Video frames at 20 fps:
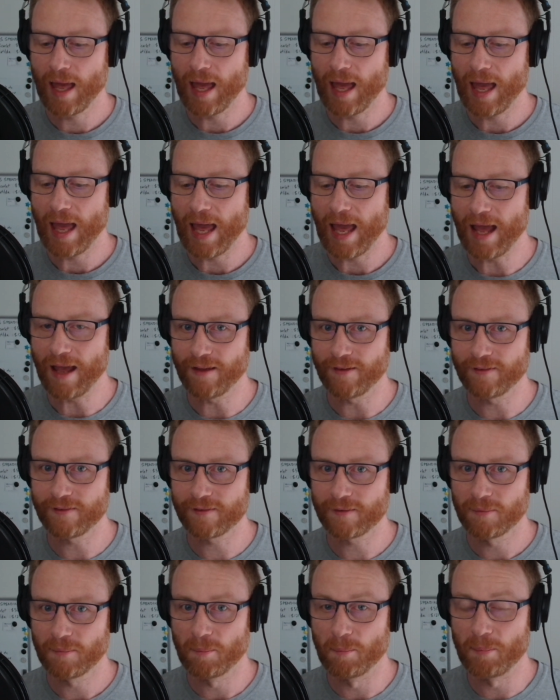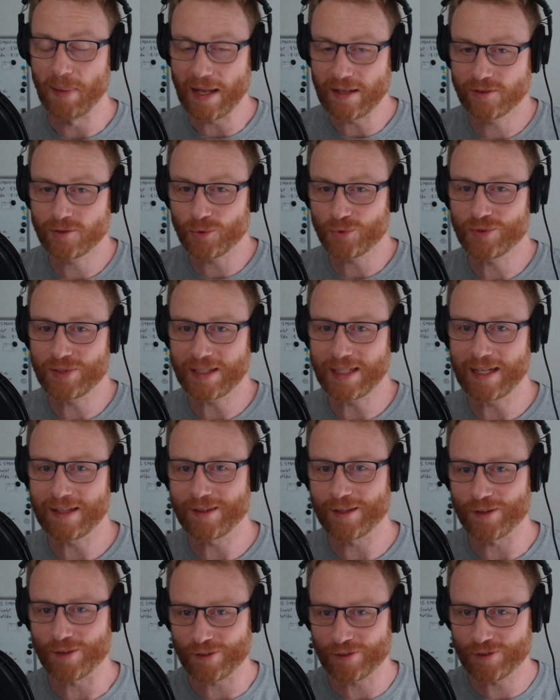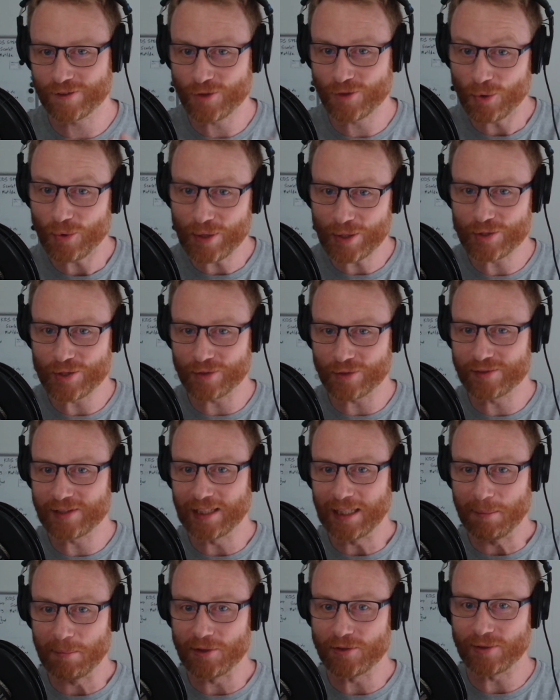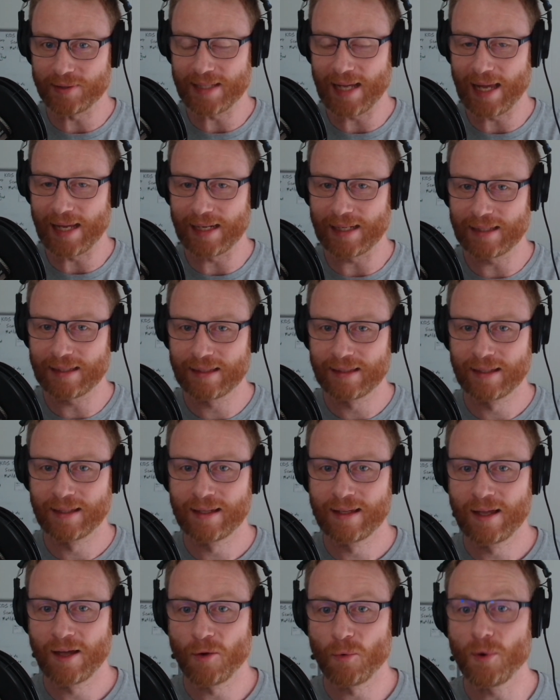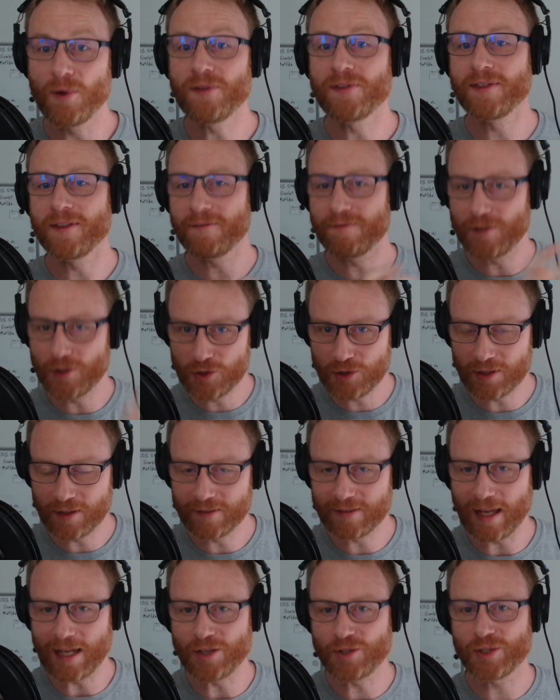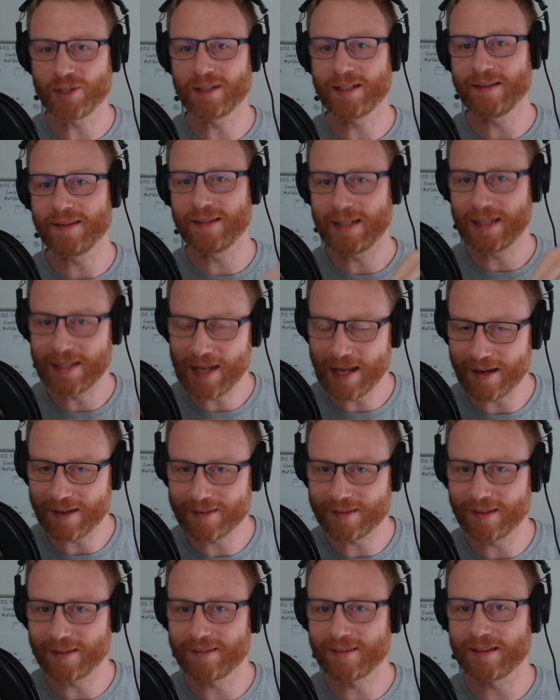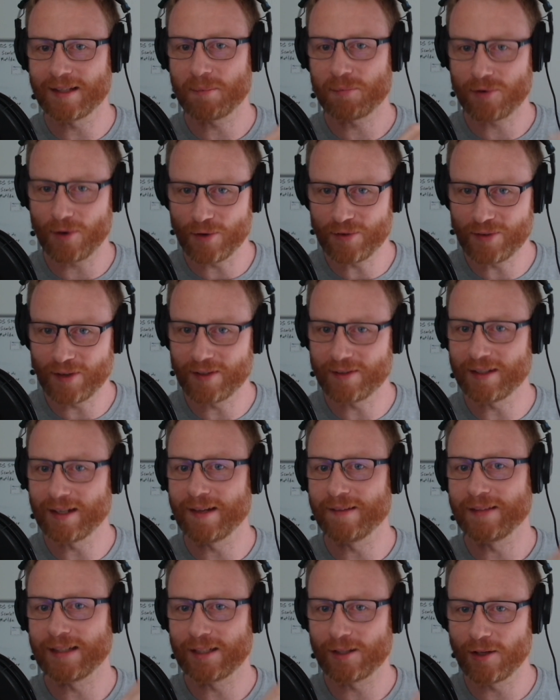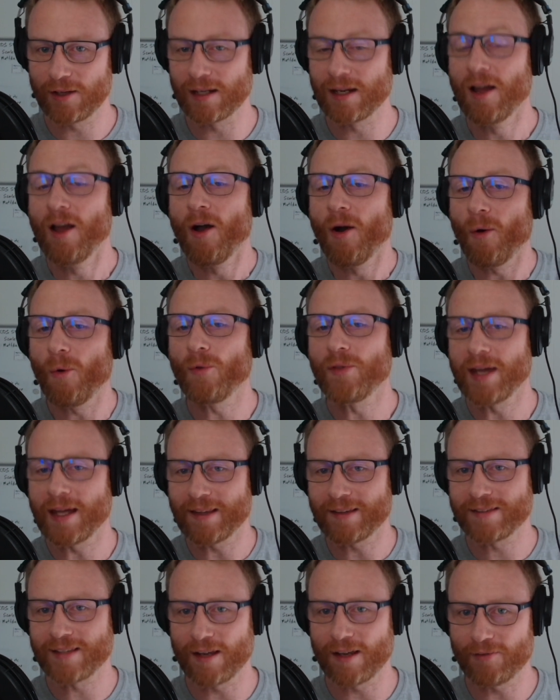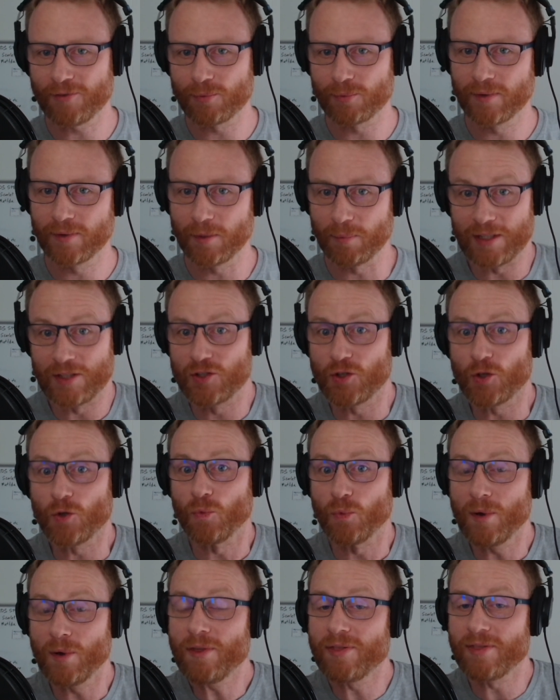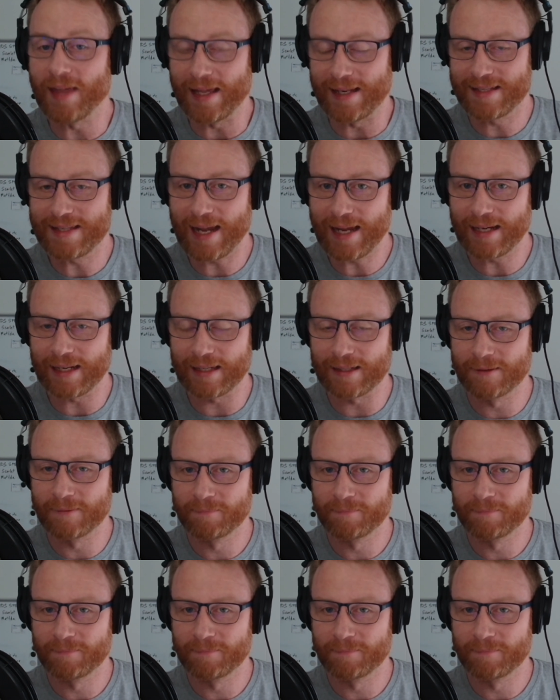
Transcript: has bundled together the storage of telemetry data with the visualization and the analysis and the processing and the alerting, all the other stuff that we do with that data.